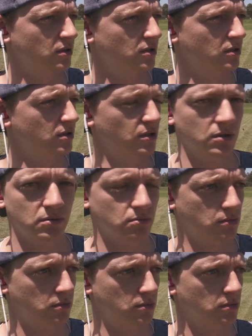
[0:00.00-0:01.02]
you, you,
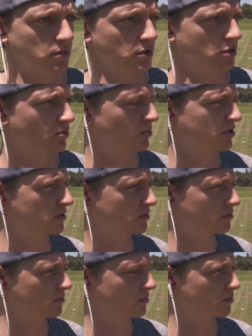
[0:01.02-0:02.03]
you want me to,
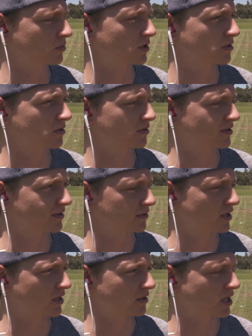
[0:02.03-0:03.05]
what,
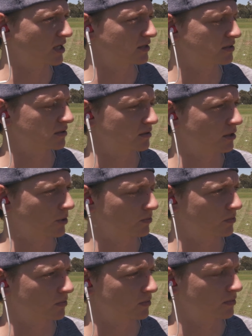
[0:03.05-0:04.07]
lines? That,
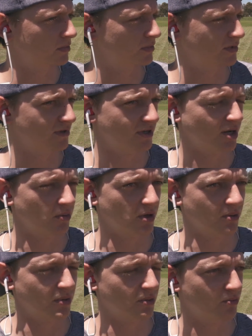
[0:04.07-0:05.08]

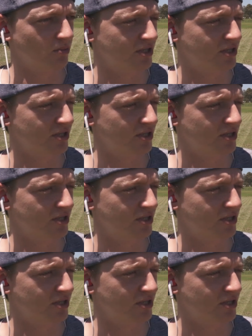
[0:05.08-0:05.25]
I'm